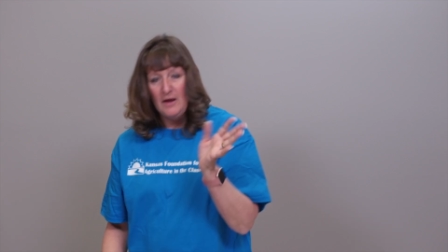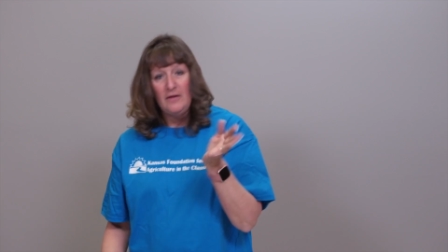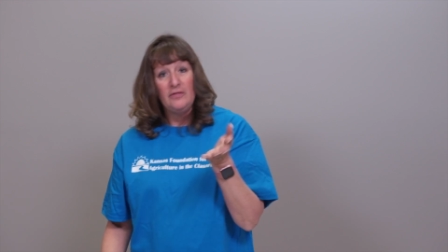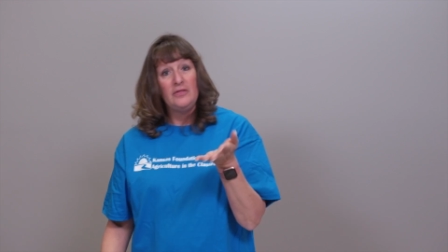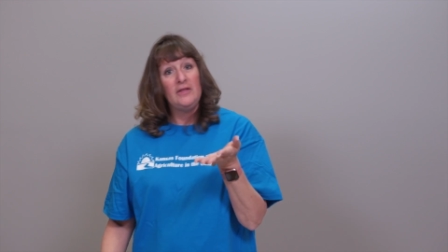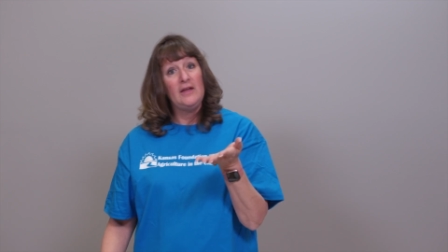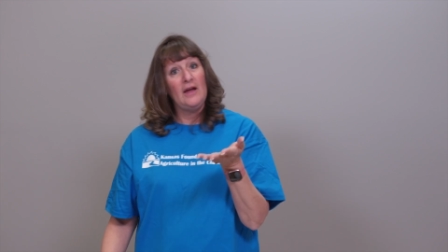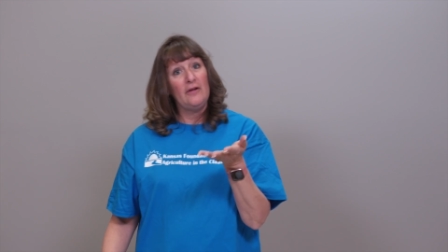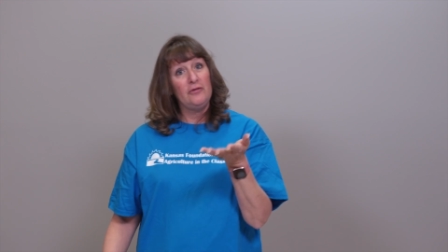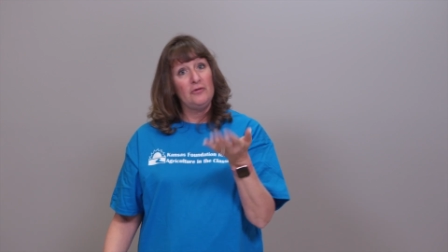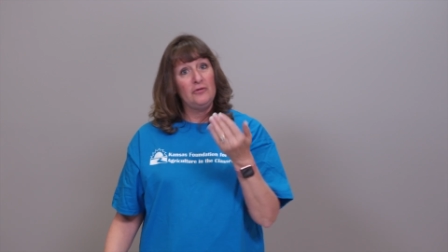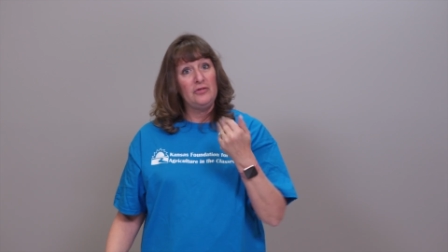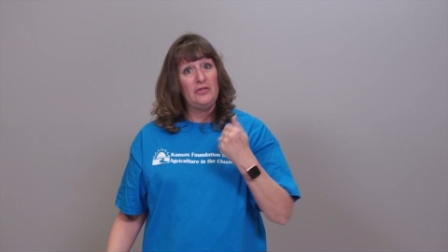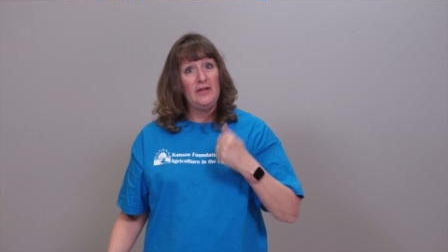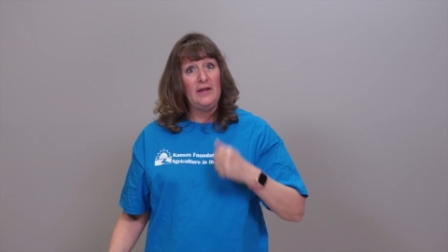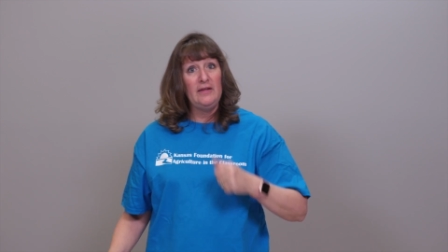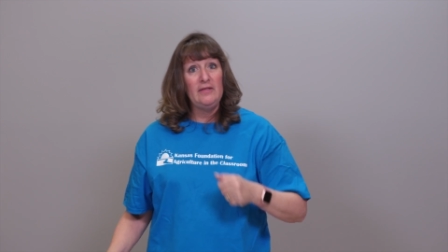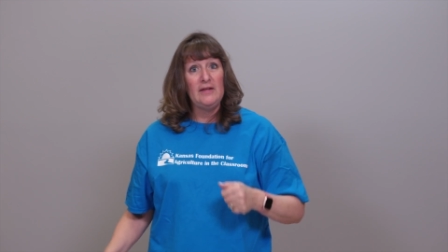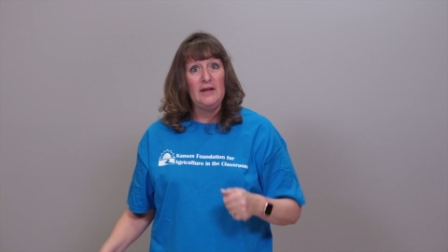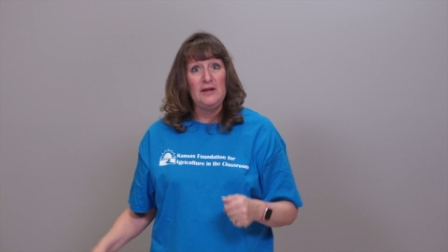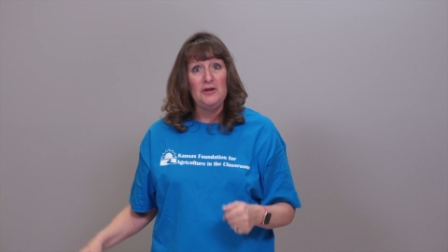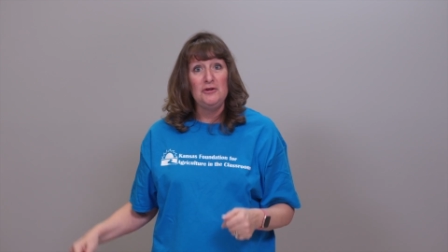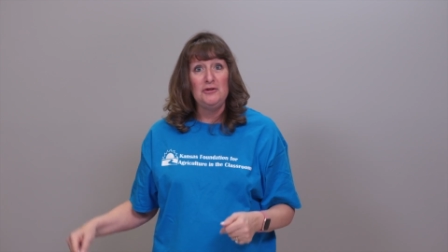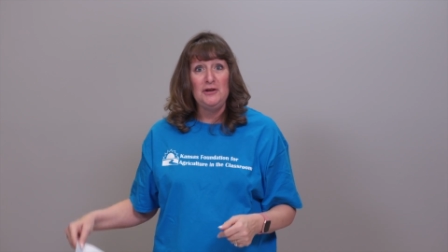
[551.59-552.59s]
The other thing
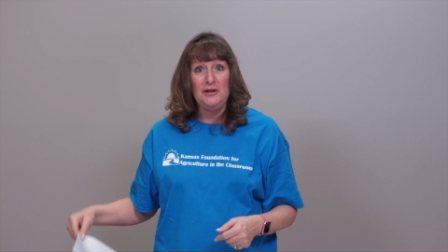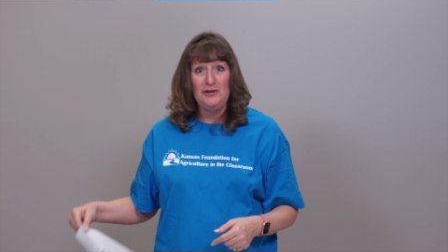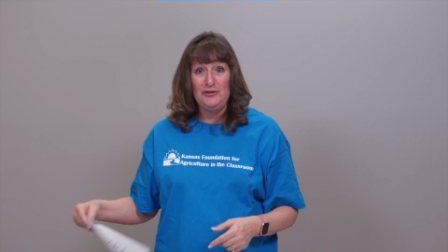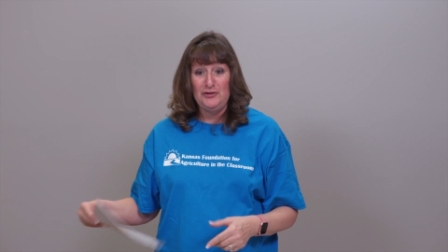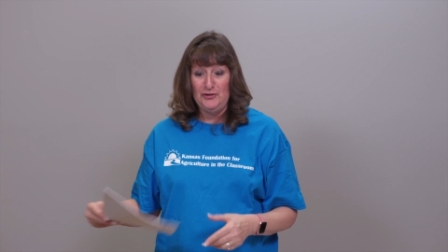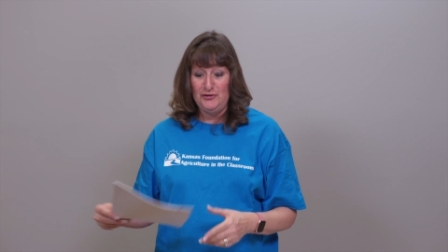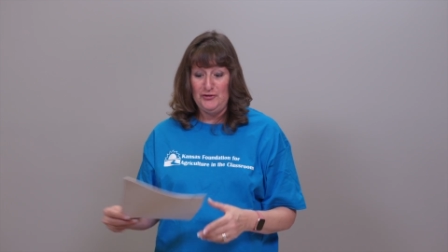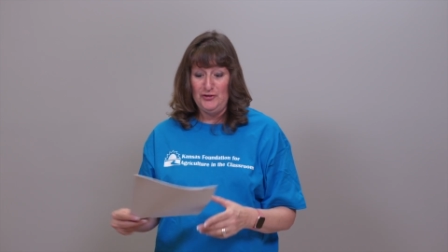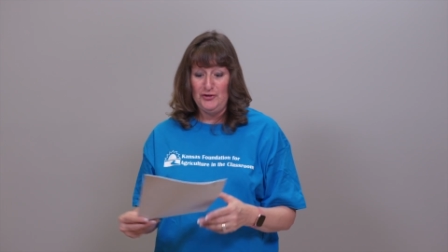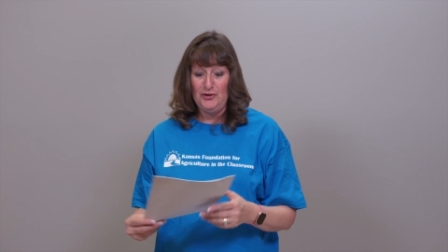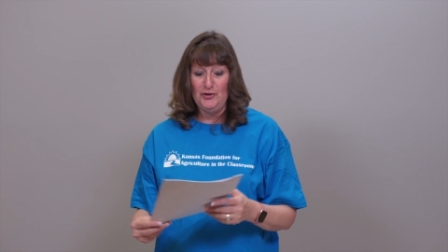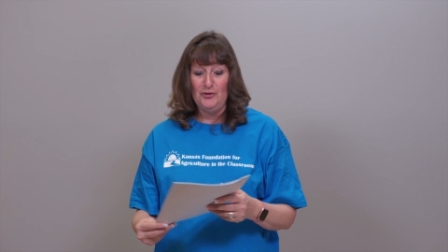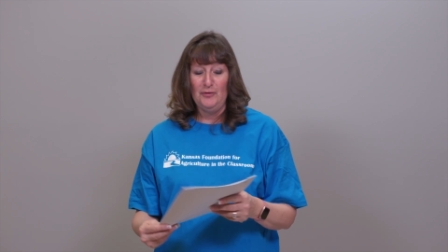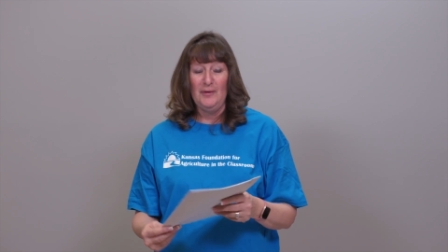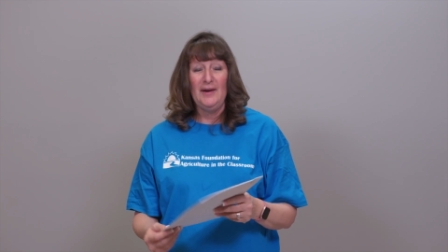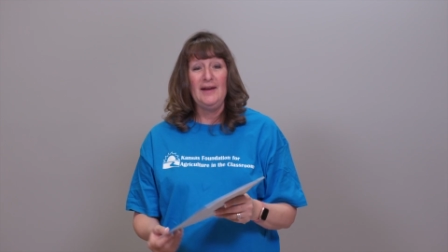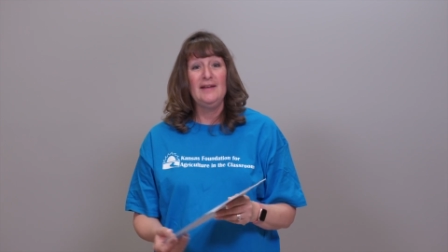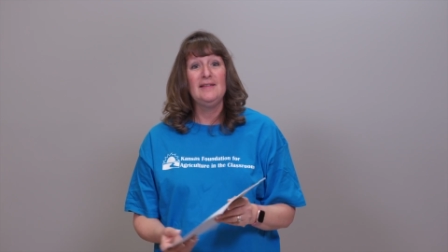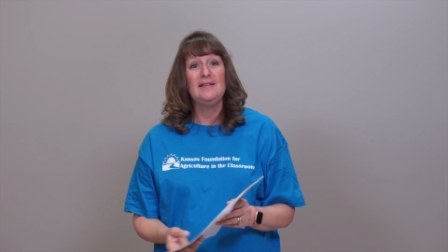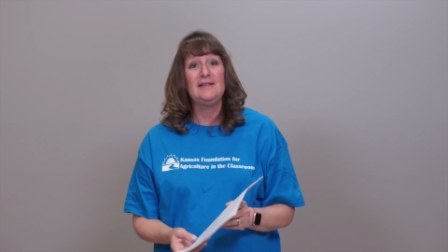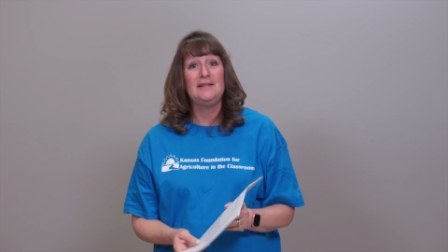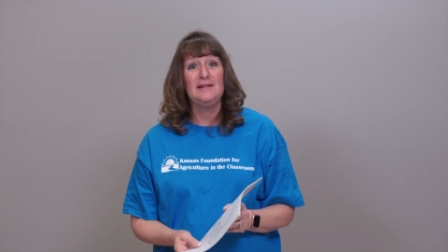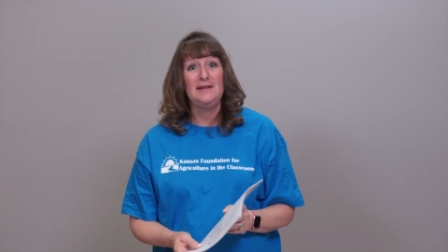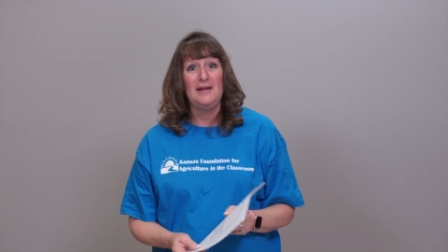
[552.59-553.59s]
that you need to do
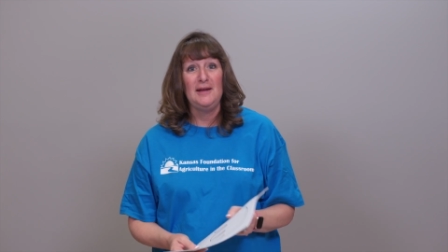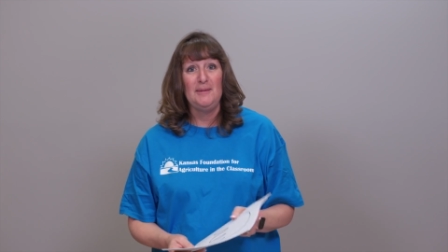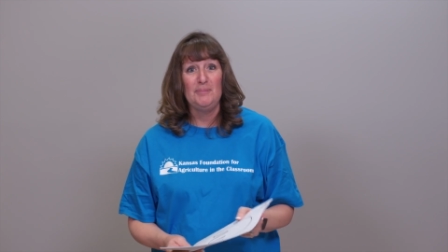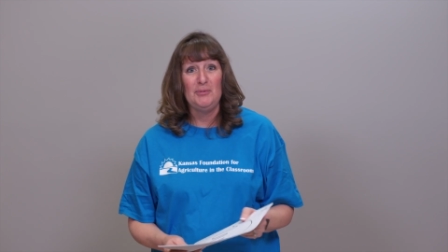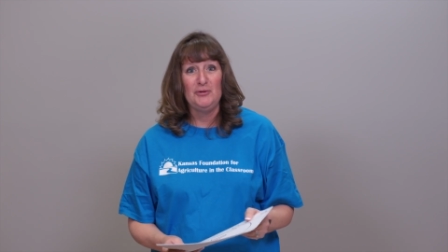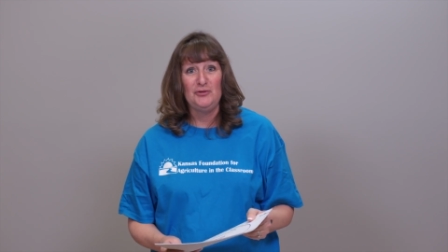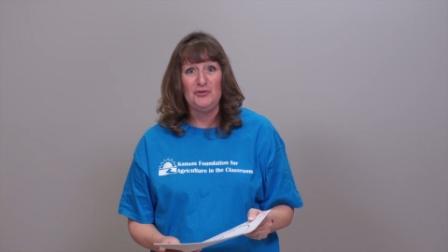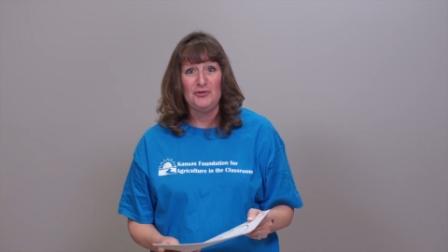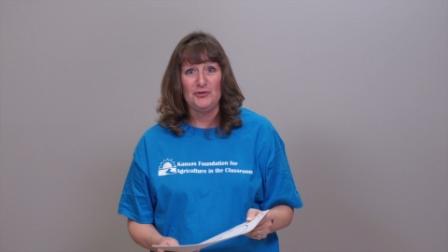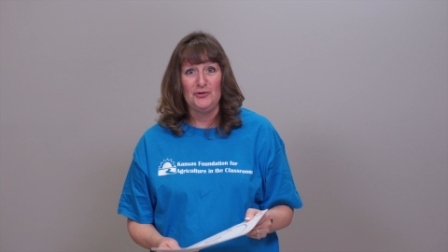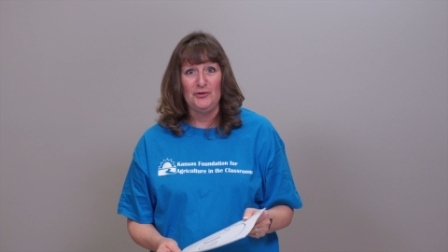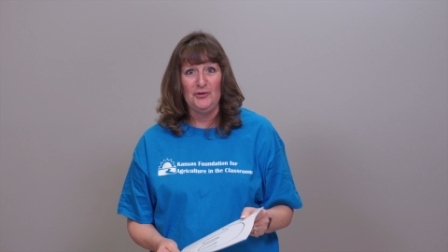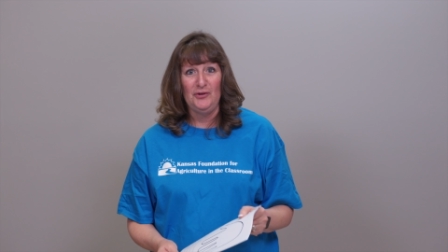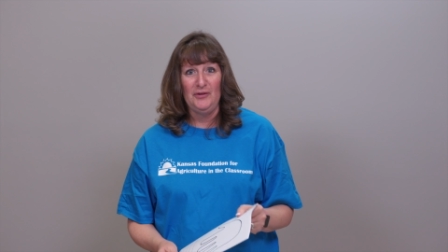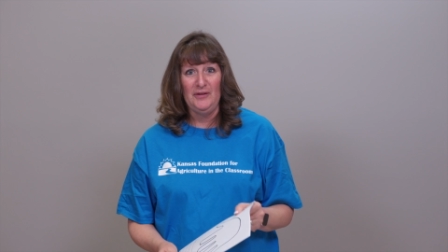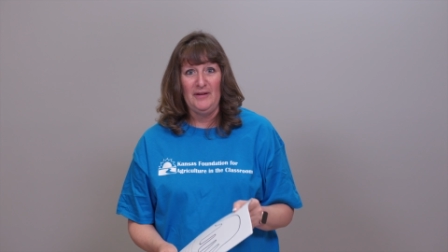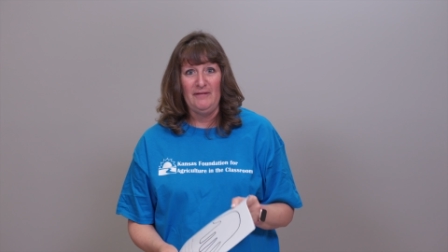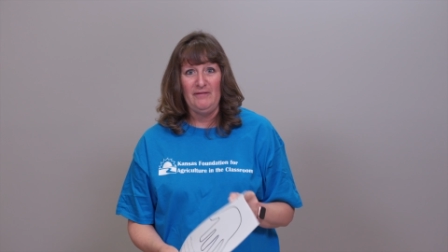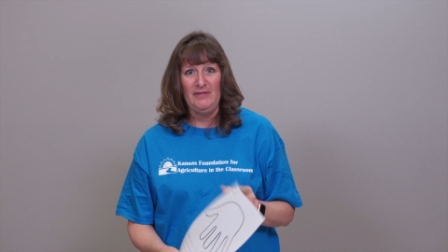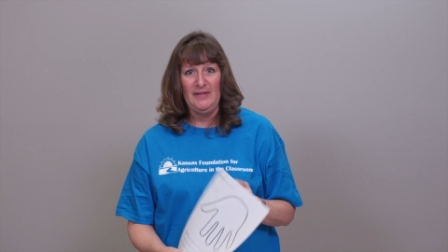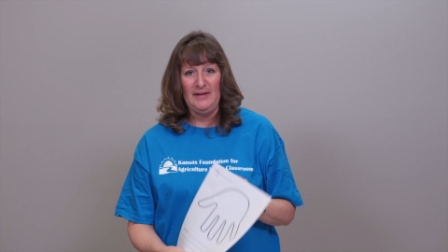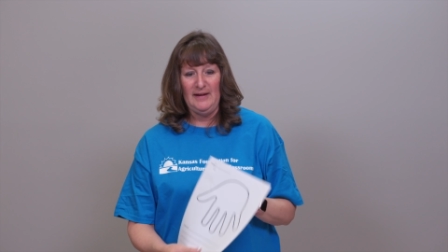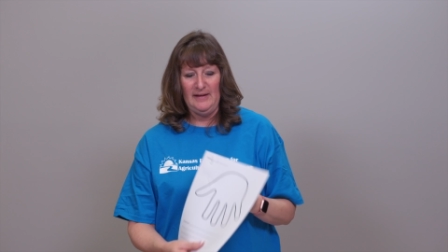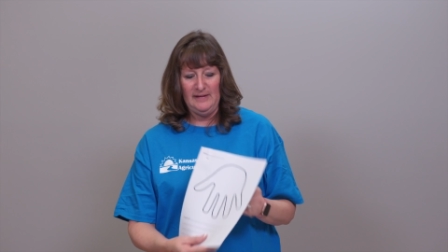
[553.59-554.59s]
is to keep a journal
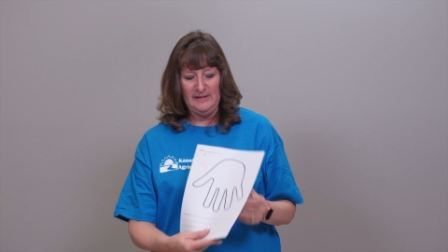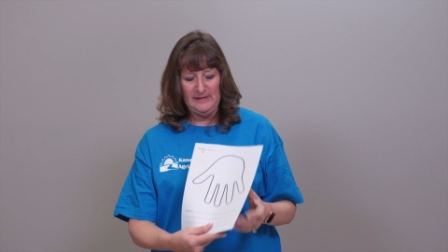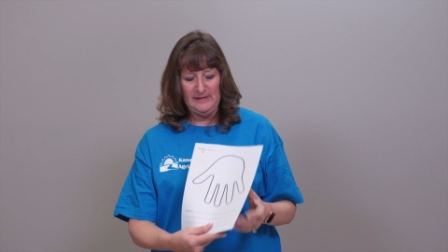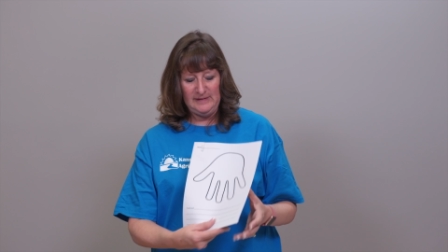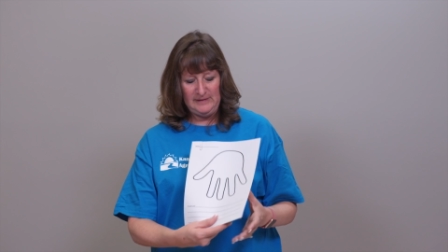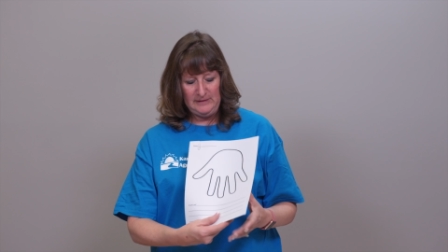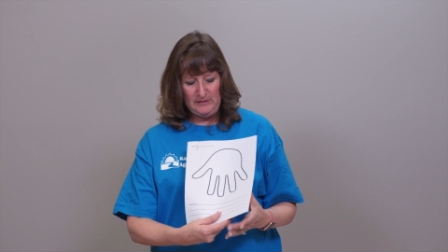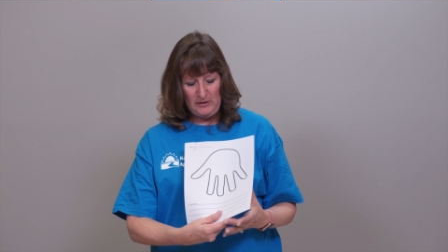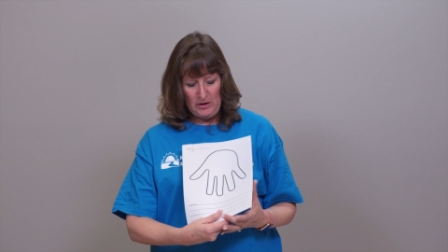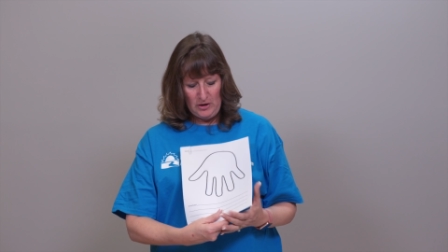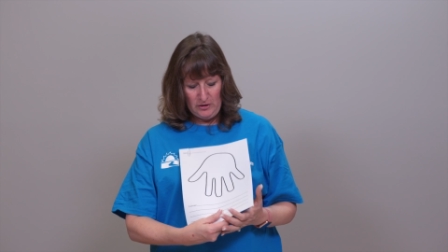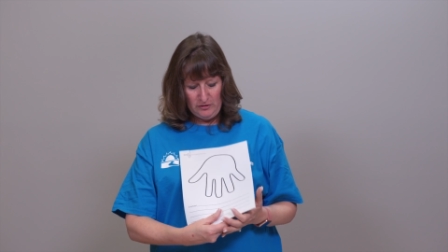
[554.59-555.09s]
of this.